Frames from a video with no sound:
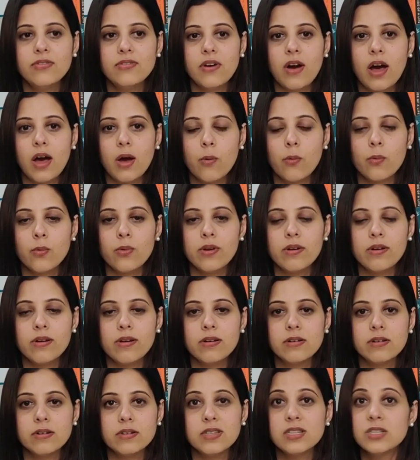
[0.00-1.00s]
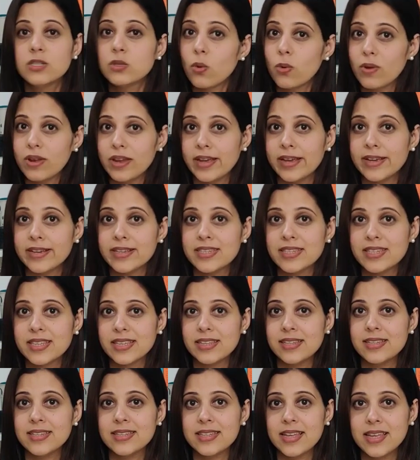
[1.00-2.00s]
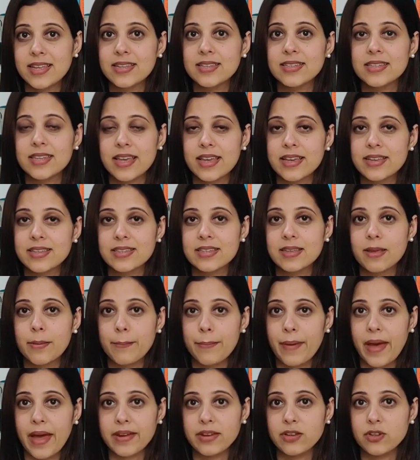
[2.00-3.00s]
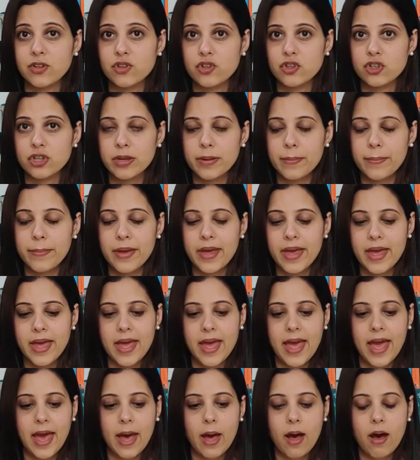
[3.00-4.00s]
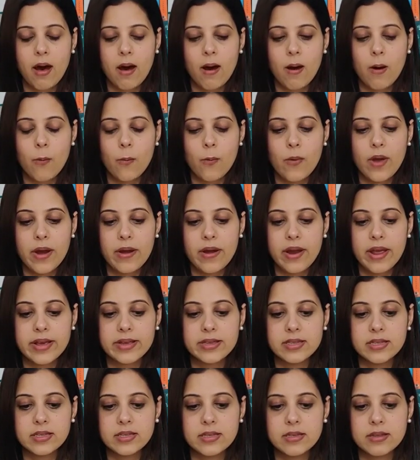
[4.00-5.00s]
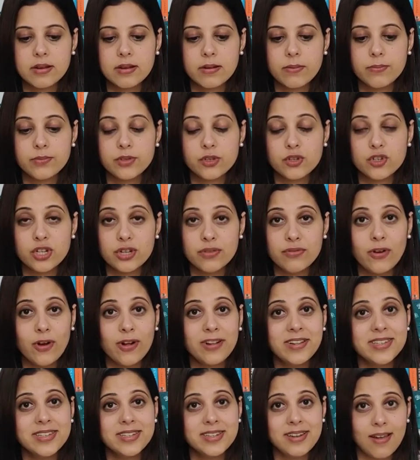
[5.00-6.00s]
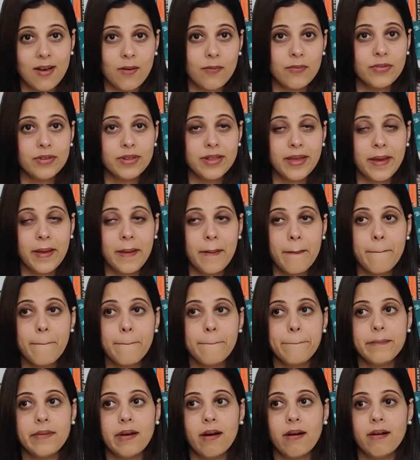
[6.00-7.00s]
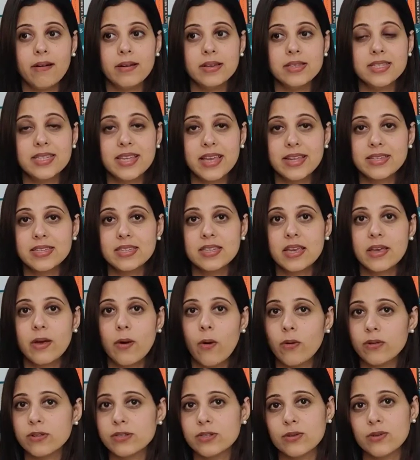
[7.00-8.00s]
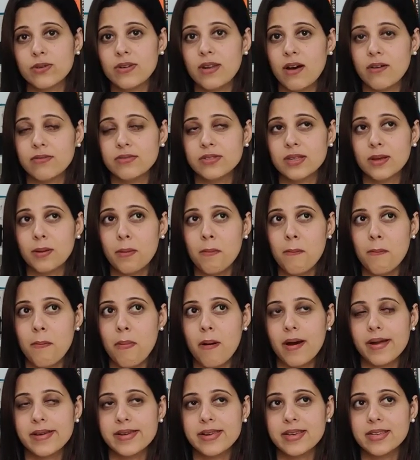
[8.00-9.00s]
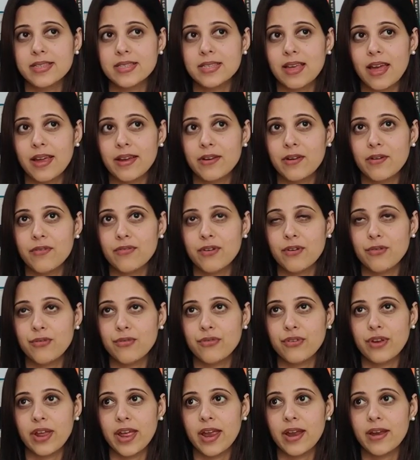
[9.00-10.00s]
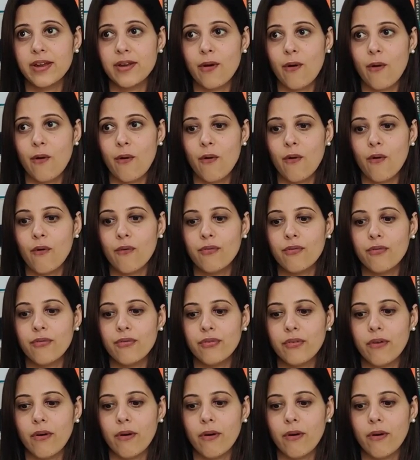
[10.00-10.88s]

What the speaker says: found a solace in Sensei's companionship. So she falls in love with him. Sensei also loves her, but he's kind of afraid of